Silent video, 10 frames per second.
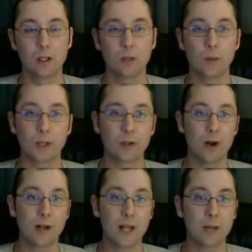why
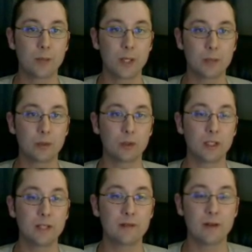God had people
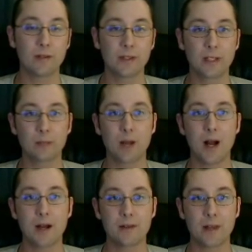leave everything
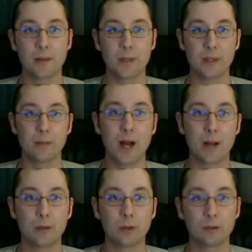behind them in the
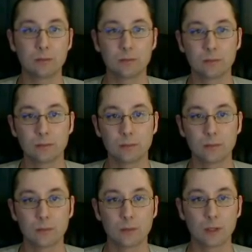Bible.
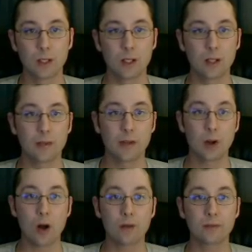They
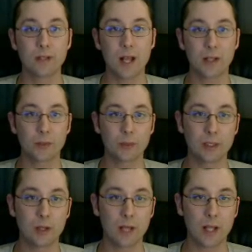often had to
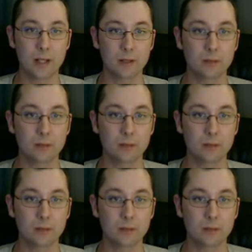relocate.